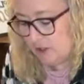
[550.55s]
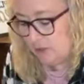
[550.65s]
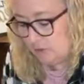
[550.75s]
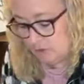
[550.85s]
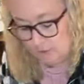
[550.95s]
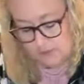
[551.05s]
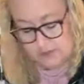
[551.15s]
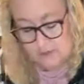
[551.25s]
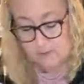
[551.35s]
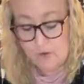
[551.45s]
to
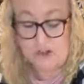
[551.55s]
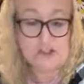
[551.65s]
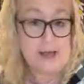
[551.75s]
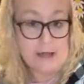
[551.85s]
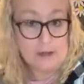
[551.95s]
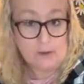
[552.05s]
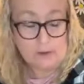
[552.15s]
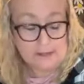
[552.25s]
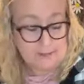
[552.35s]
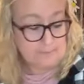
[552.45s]
breathe more
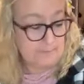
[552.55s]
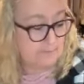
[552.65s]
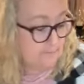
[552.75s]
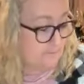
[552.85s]
shallowly.